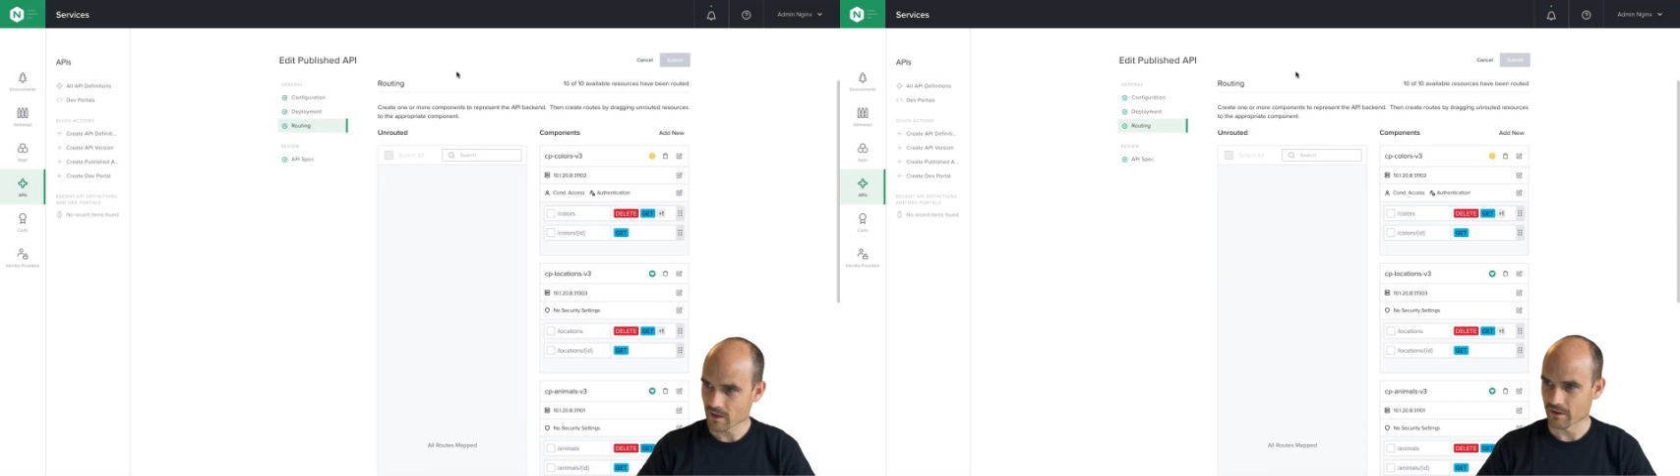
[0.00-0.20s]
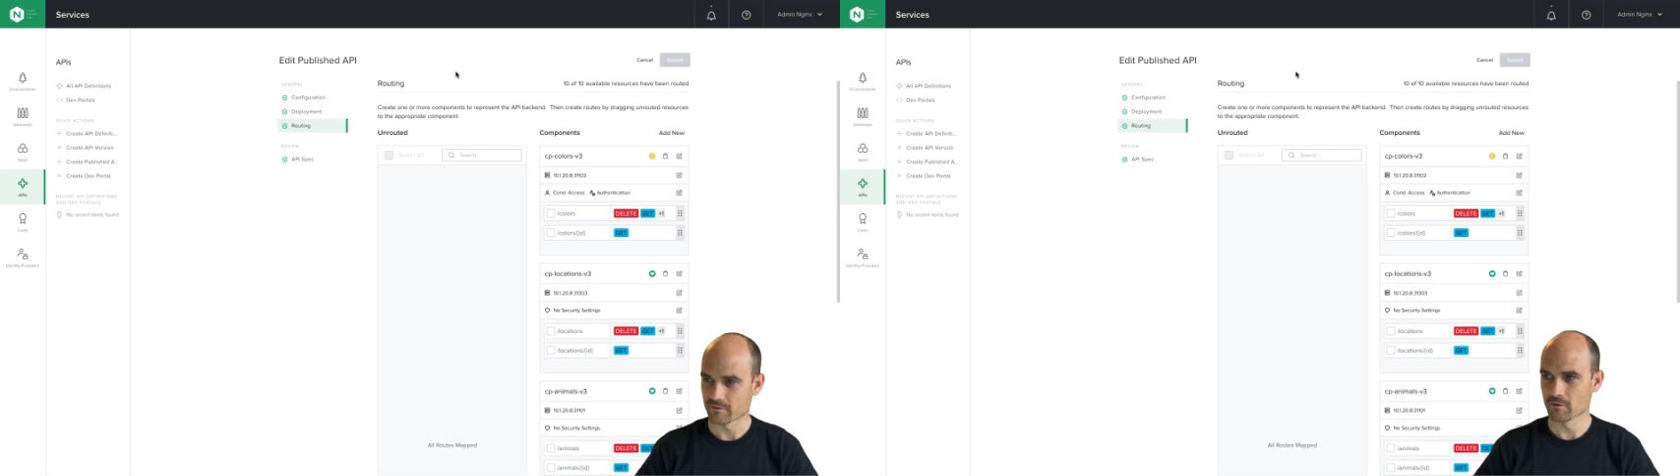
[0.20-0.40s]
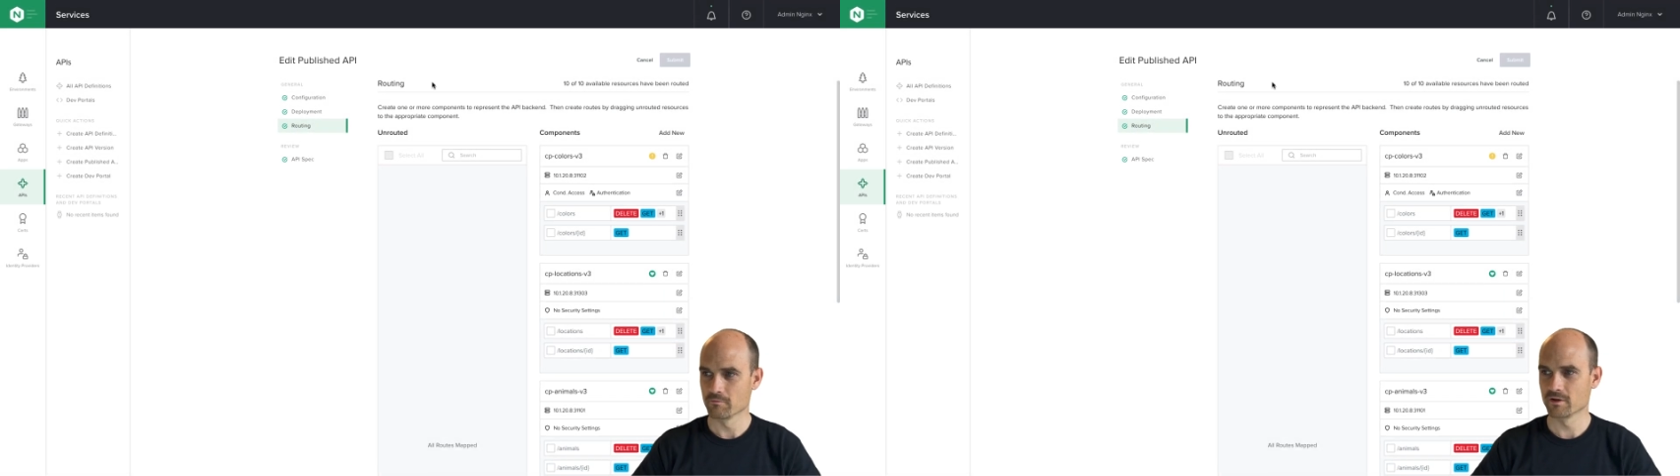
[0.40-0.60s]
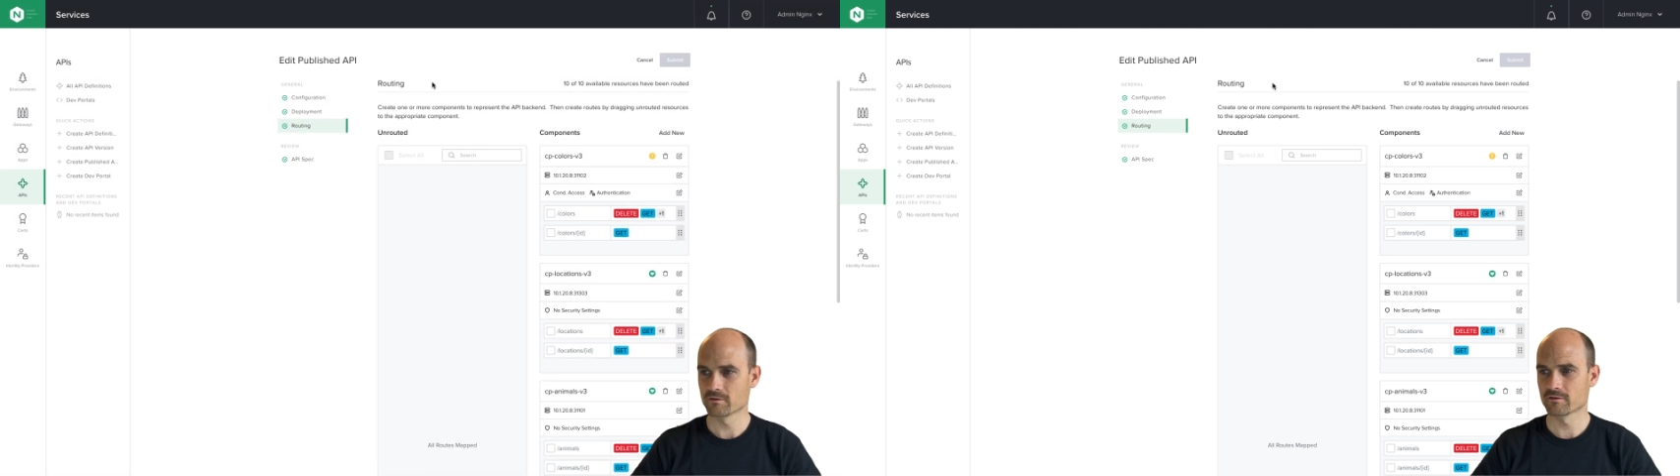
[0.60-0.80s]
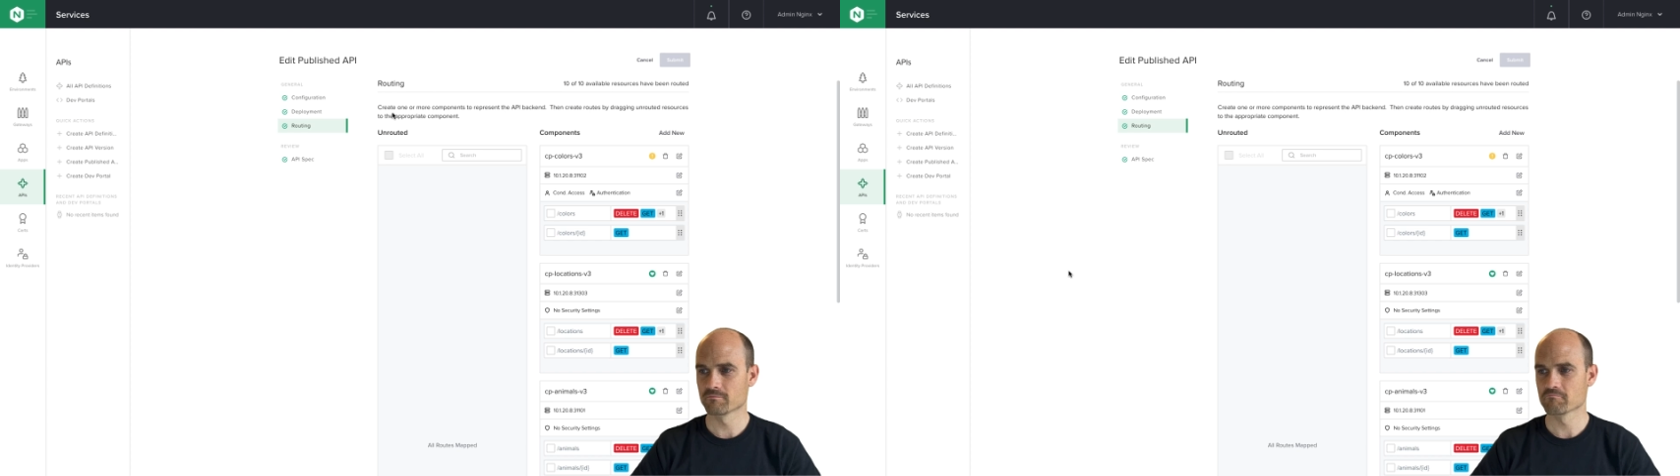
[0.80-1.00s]
I
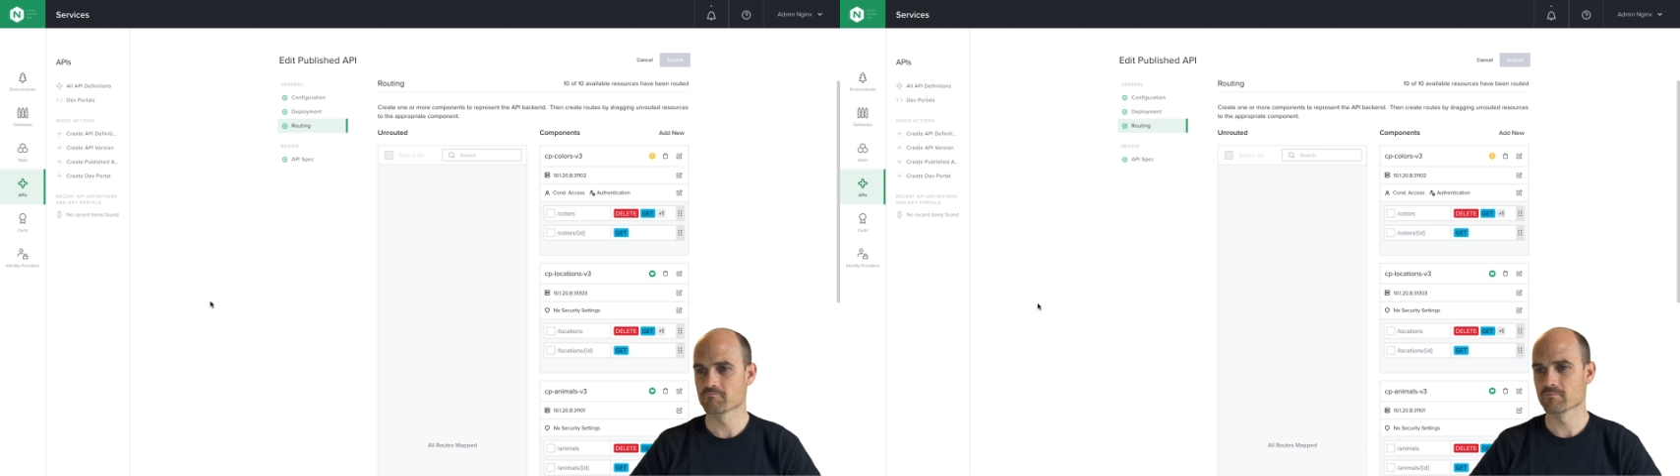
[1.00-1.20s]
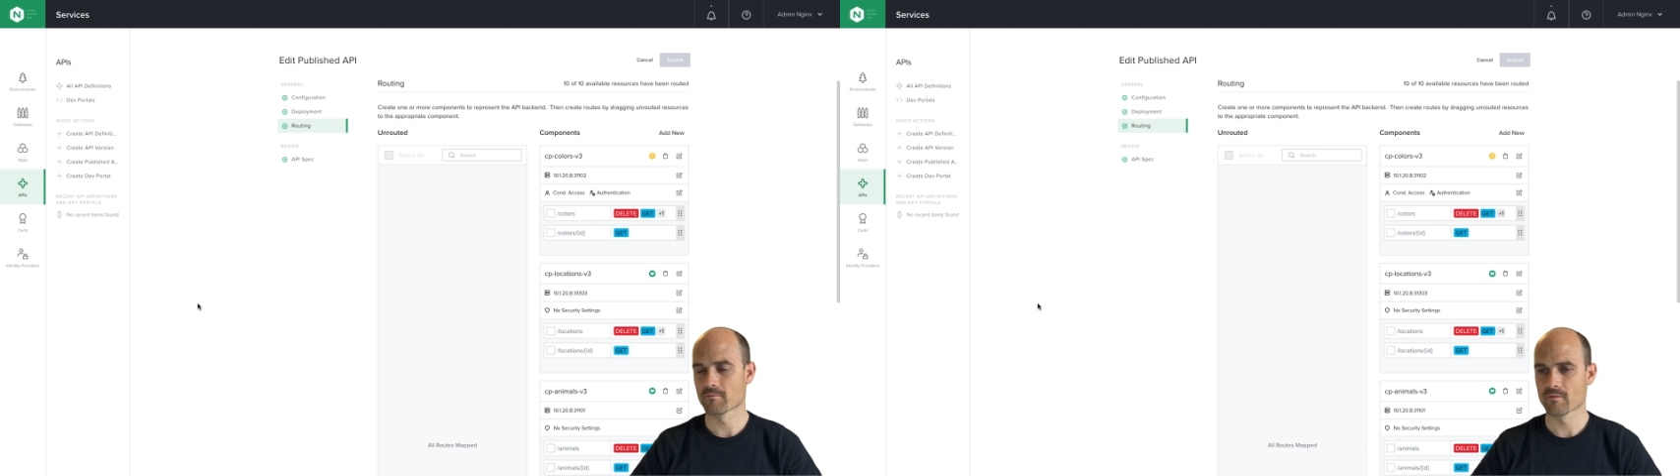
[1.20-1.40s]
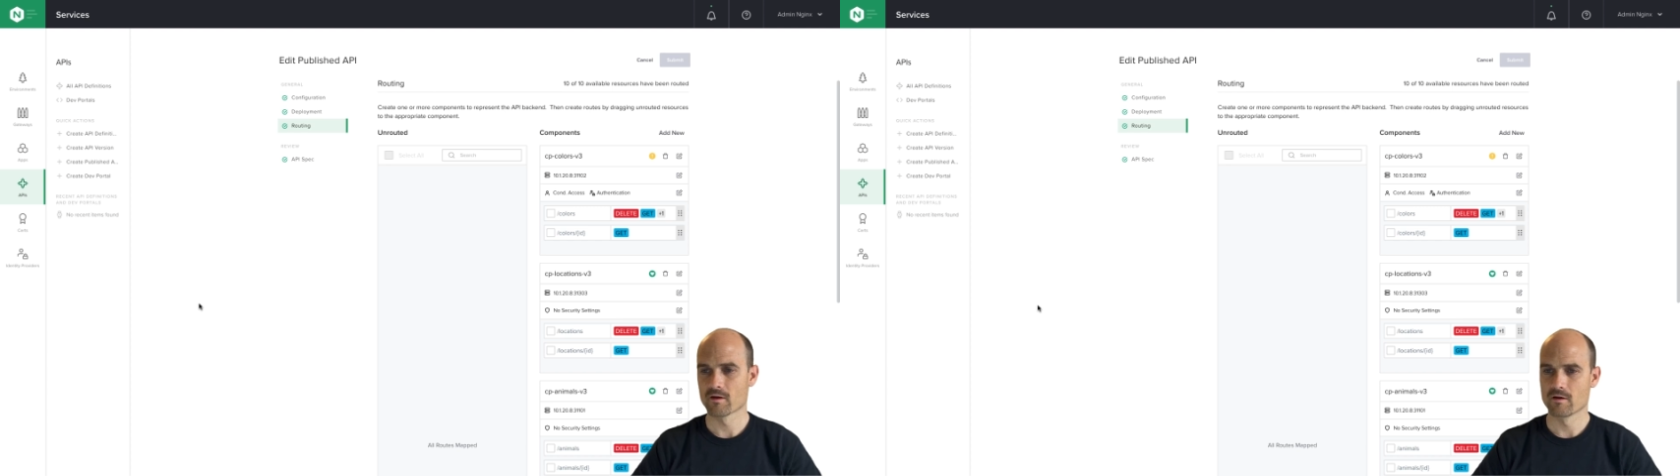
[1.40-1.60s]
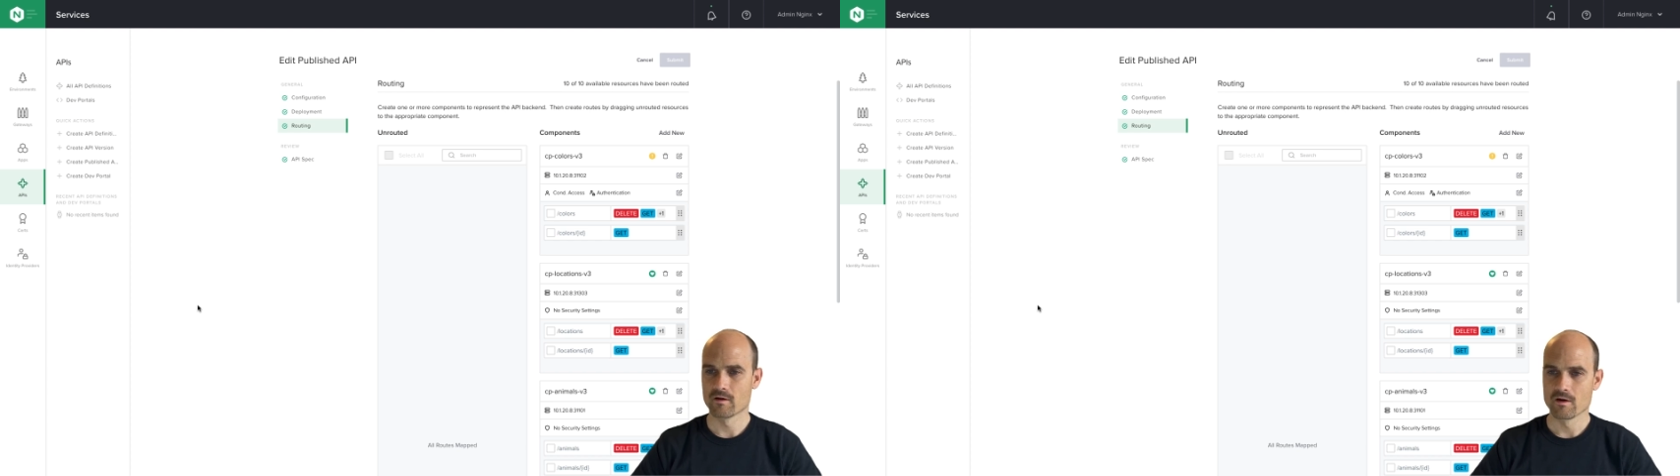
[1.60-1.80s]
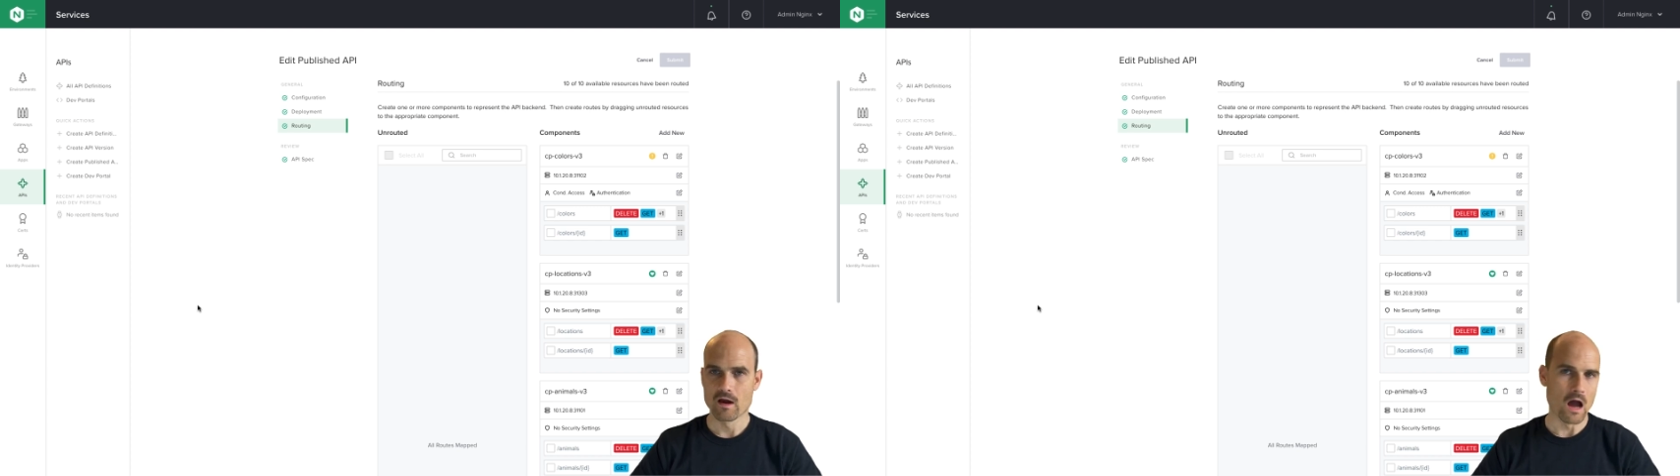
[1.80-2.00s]
submit,
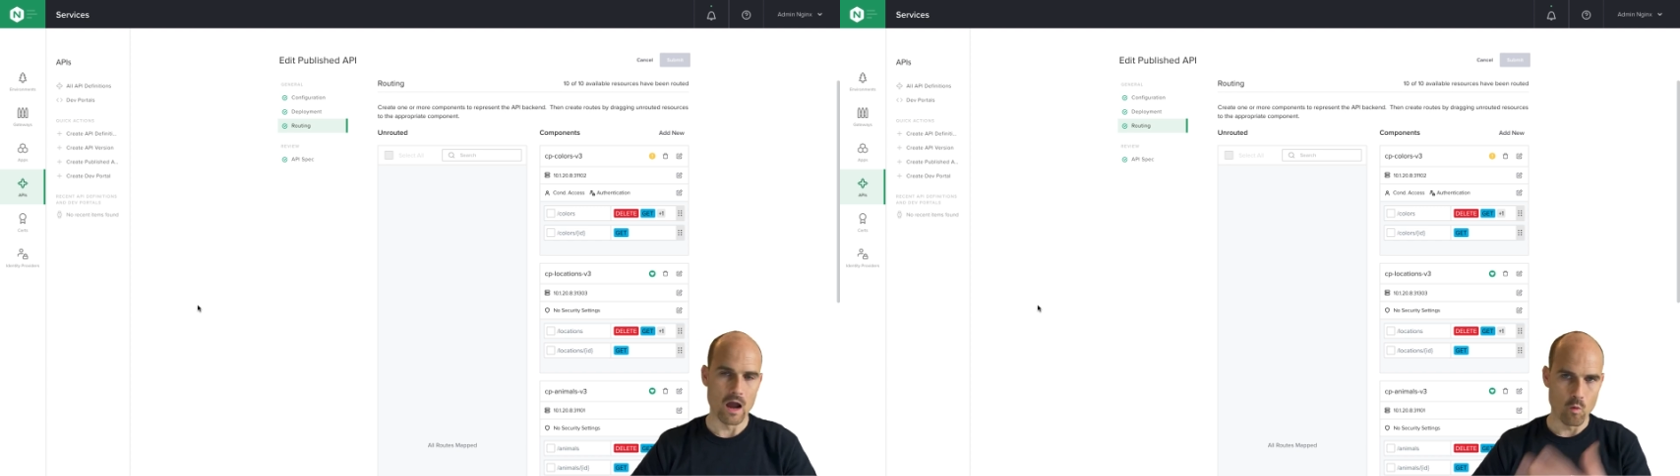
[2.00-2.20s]
I